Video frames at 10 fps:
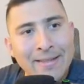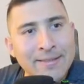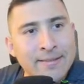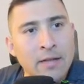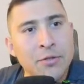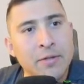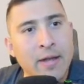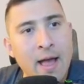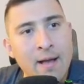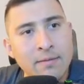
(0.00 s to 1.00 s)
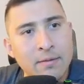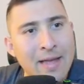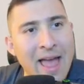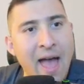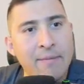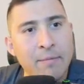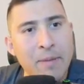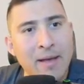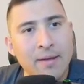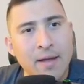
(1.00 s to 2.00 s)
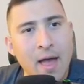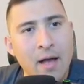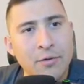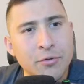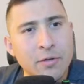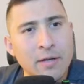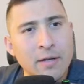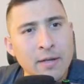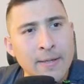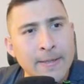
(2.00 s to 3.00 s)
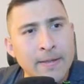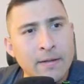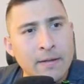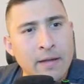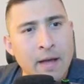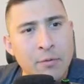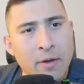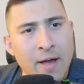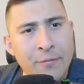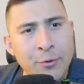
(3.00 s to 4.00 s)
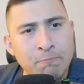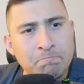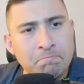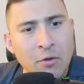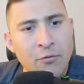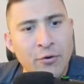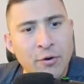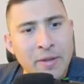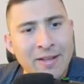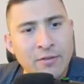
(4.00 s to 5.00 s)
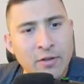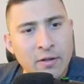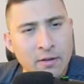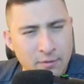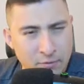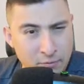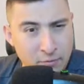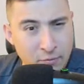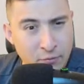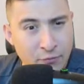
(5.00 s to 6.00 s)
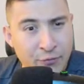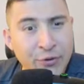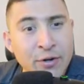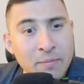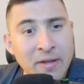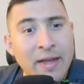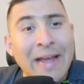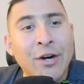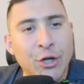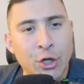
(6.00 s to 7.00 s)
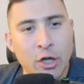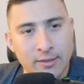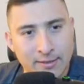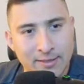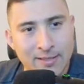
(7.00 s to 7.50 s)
Stelios in the house. having Peck in the house. Happy to have you. Firmic, firmic haircut.